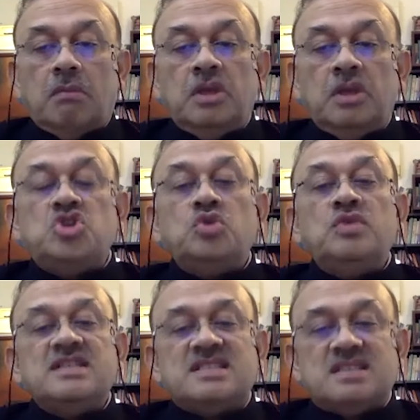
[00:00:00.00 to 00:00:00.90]
Issue
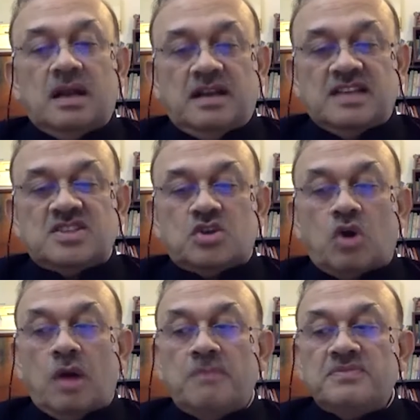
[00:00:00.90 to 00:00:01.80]
is
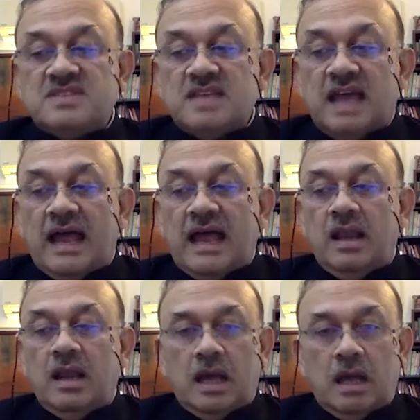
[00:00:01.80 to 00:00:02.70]
discoms
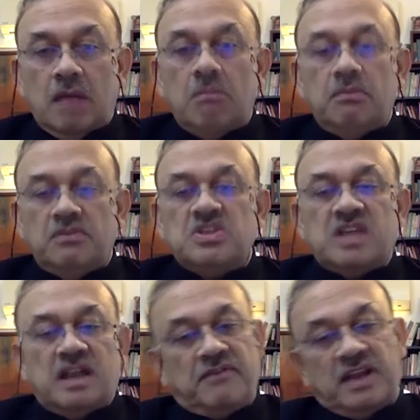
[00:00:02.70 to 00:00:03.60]
and which
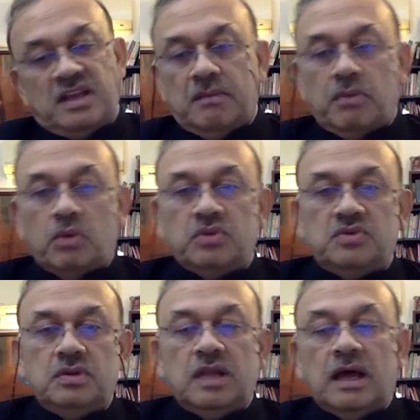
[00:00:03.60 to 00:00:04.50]
are affecting both
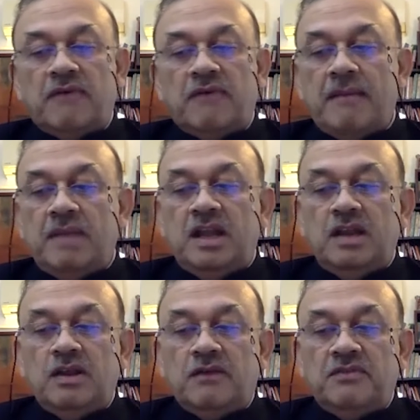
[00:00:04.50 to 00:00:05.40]
the
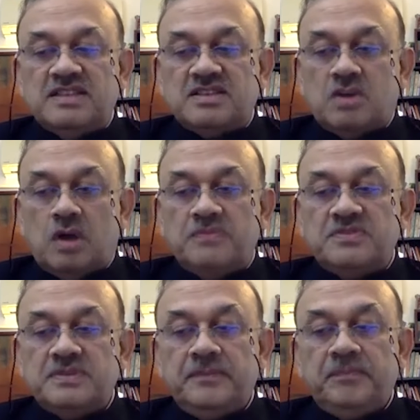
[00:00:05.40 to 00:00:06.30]
viability of
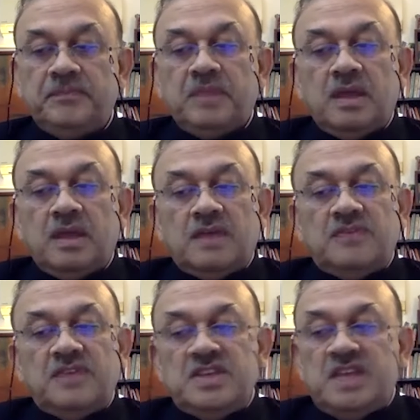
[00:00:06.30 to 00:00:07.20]
discoms.
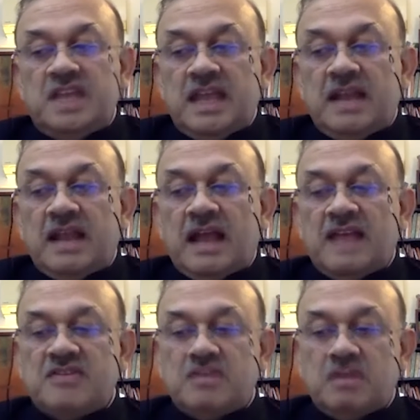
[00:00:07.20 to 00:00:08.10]
CGD and
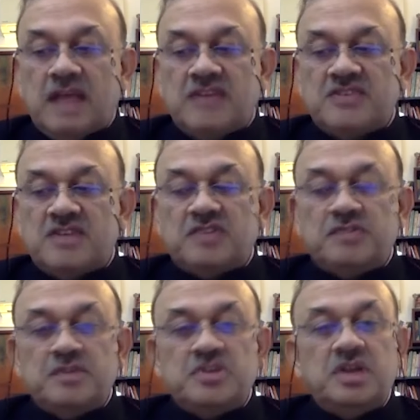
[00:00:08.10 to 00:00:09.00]
gas
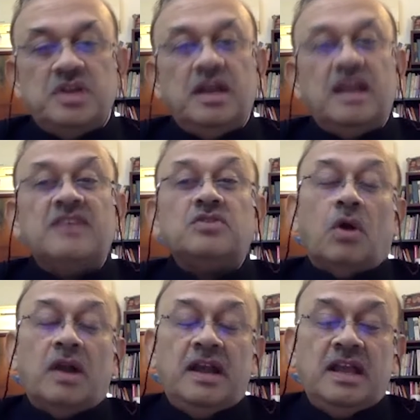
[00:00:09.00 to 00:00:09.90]
transmission, it has
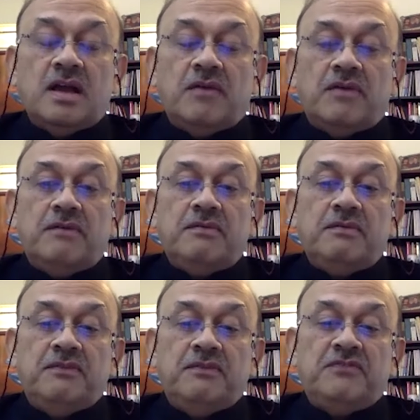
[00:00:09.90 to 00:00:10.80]
already covered
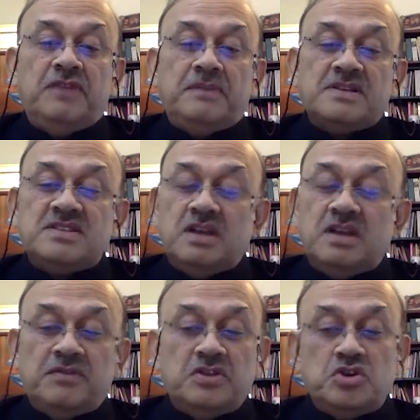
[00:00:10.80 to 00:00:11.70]
50%
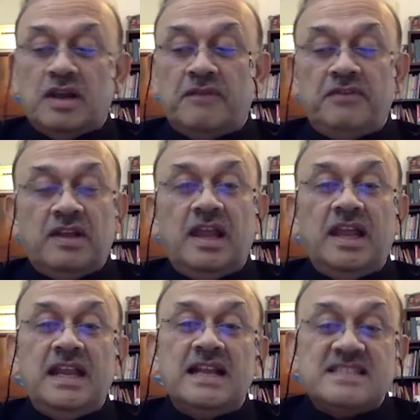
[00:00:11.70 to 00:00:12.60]
of the geographical
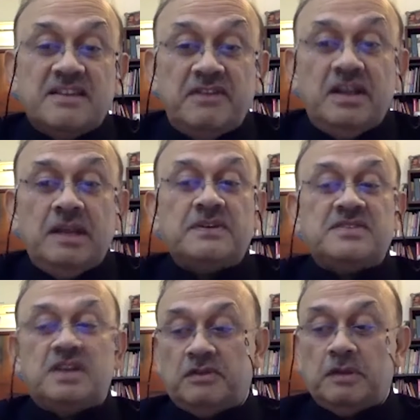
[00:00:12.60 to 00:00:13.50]
area and
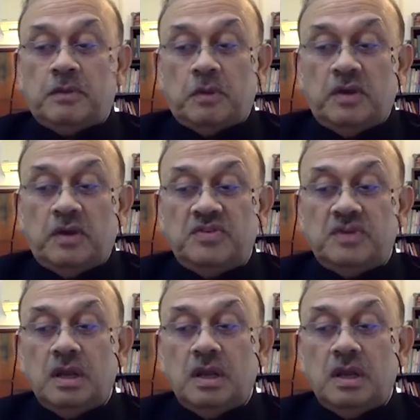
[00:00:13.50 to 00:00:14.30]
70% of the population.